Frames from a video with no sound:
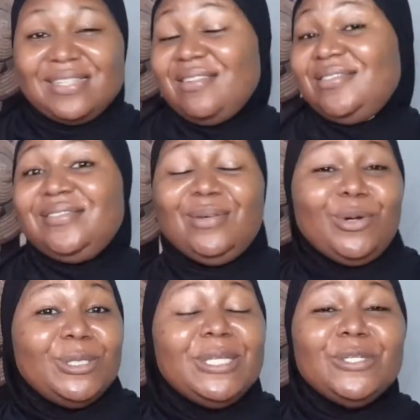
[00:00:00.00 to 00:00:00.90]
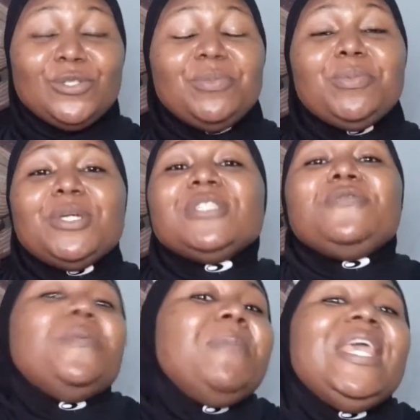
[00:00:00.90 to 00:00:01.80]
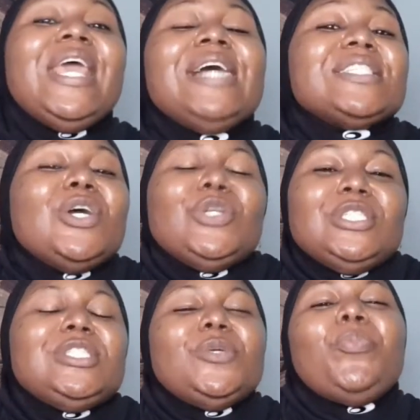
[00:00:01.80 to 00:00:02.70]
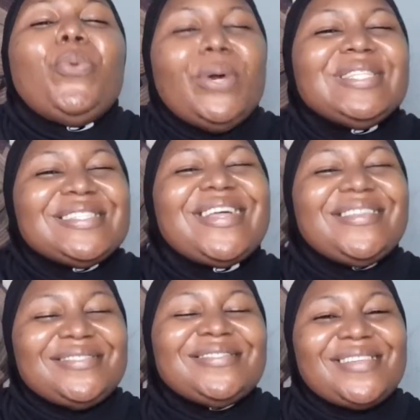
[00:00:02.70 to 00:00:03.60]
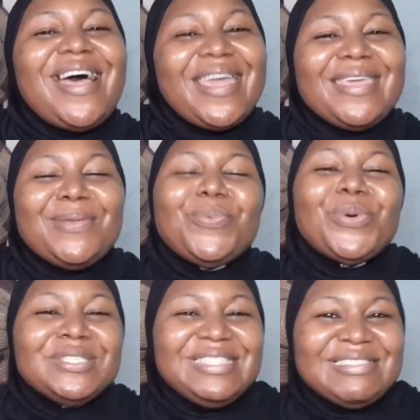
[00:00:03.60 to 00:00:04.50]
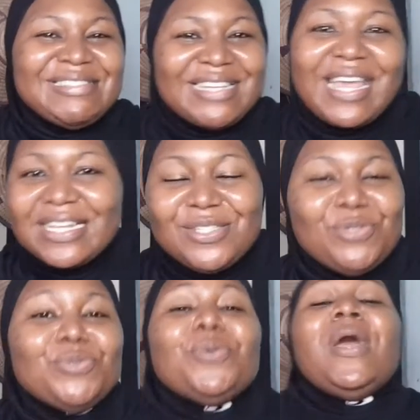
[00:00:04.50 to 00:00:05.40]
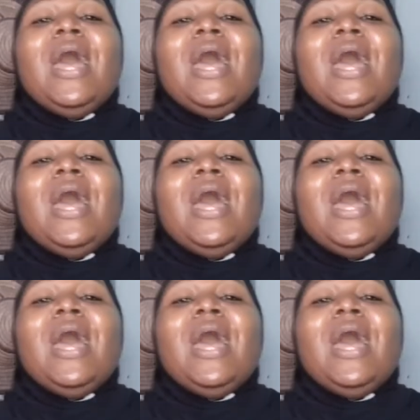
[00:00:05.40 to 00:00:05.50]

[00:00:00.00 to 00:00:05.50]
I'll still call it a little bit, because for me it hasn't gotten to the point that I wanted to get to,